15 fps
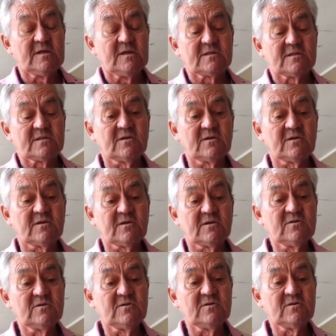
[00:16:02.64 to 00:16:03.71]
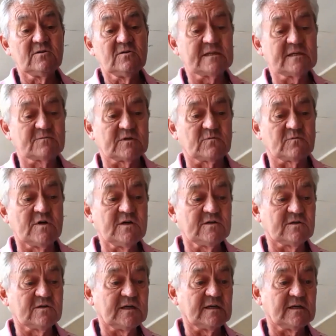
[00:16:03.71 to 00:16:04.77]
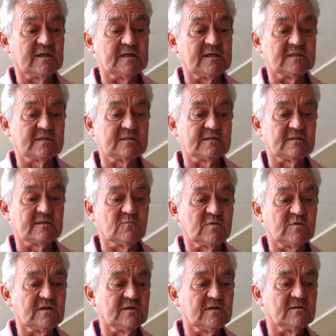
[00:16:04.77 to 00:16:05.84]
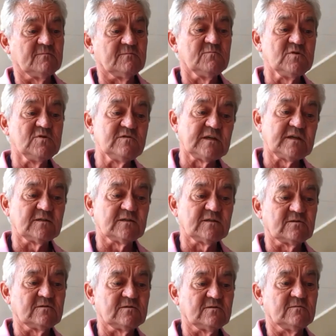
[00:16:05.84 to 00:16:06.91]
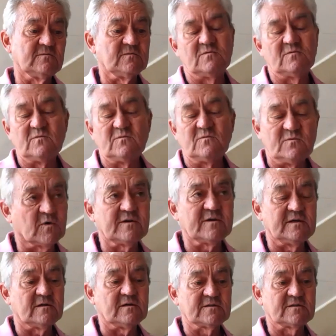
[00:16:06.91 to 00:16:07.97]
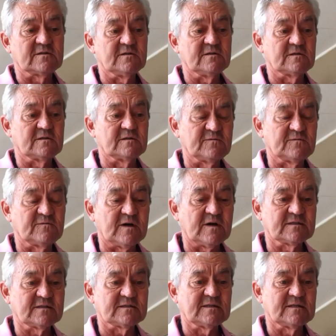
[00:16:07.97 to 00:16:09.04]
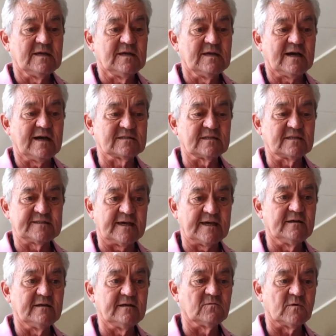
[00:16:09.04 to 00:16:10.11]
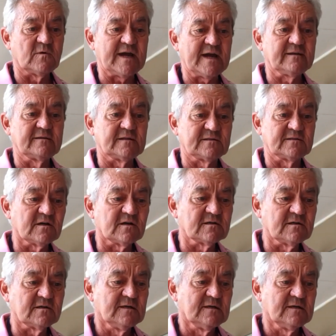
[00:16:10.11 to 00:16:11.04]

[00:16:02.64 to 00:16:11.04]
So I guess what we're doing is we're moving into what are the alternatives for us? How does the tail wag the dog?